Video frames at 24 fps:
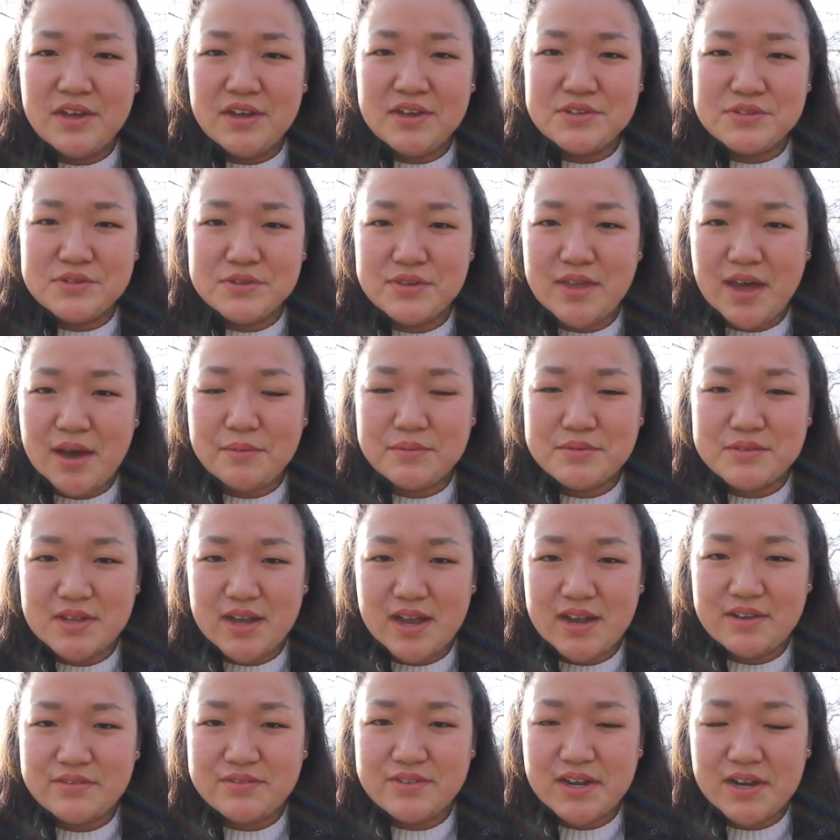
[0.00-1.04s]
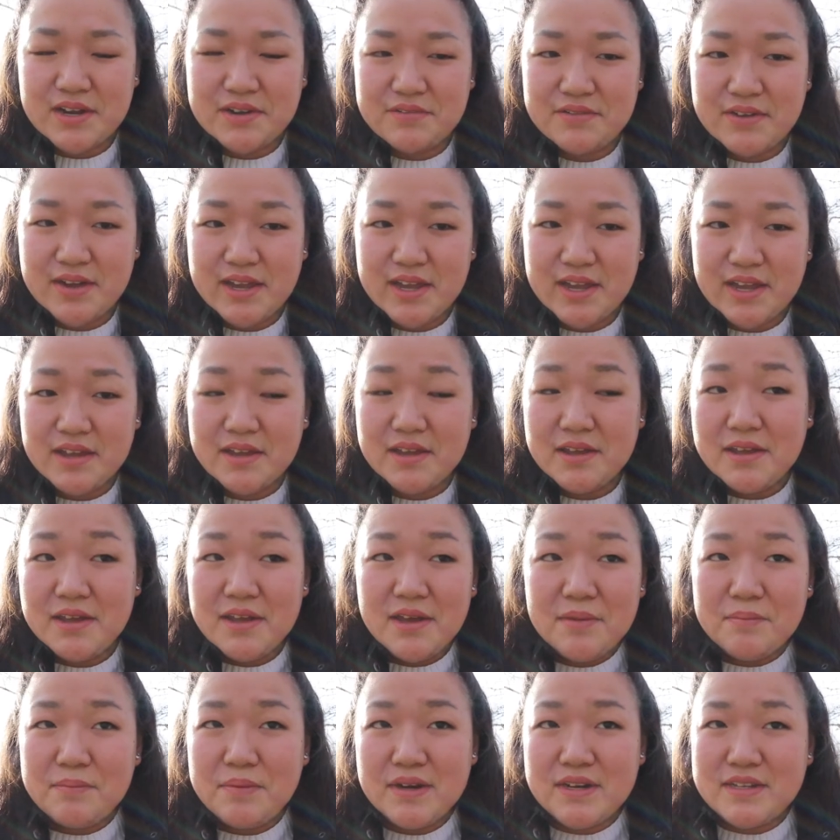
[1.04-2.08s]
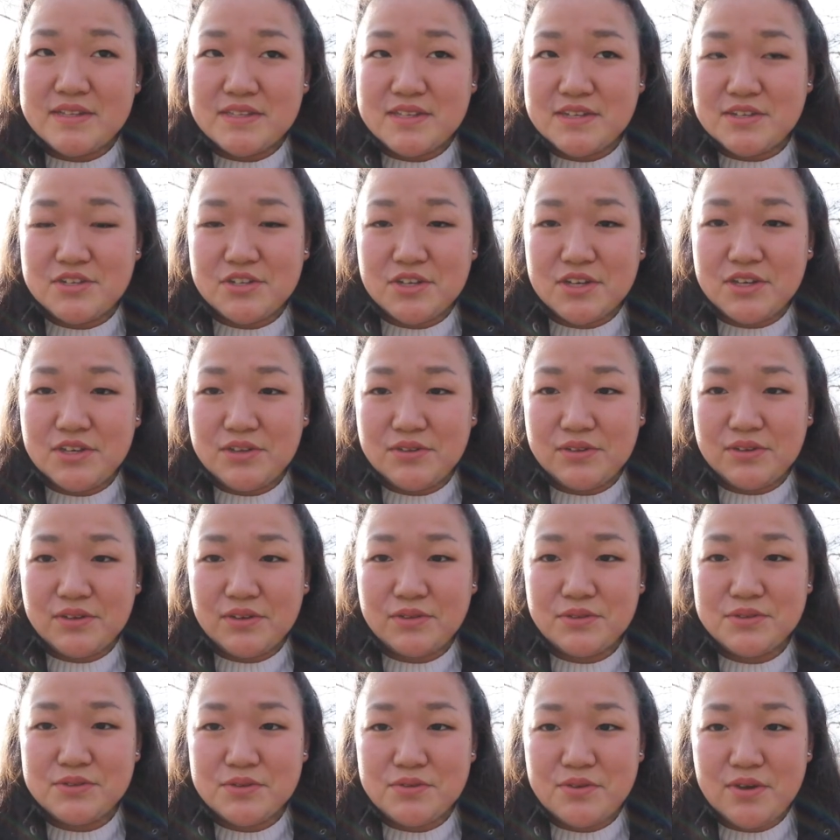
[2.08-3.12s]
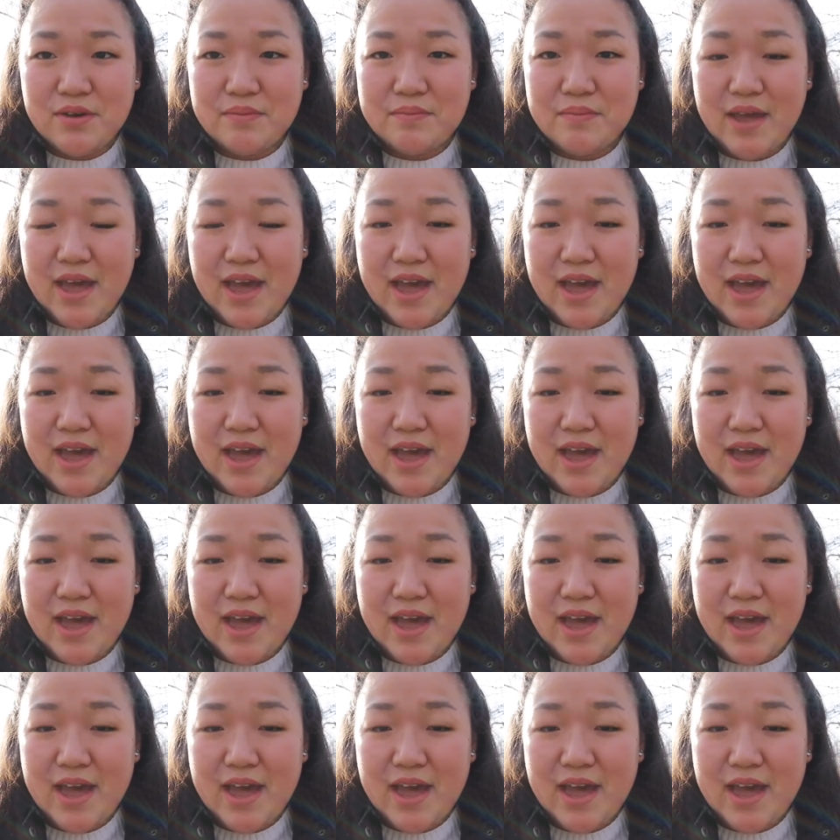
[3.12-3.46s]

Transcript: So that was kind of terrifying, but it's such a cute little dorm.